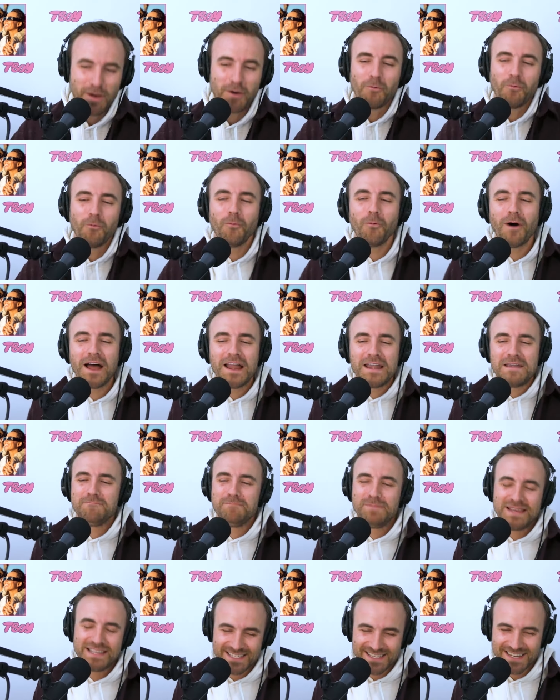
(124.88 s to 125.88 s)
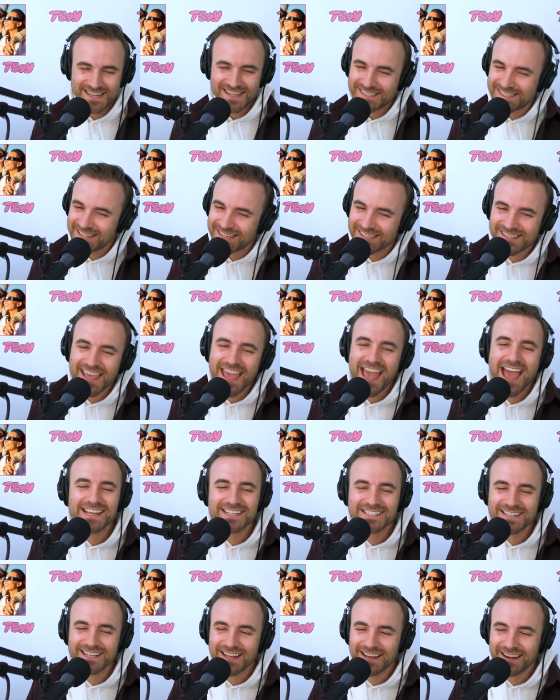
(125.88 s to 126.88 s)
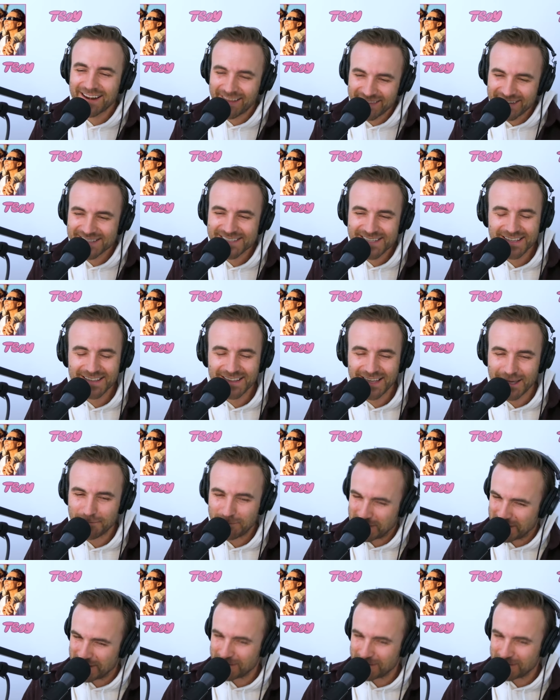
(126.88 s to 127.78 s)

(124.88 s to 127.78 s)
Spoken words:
one business is cashing in on this eclipse the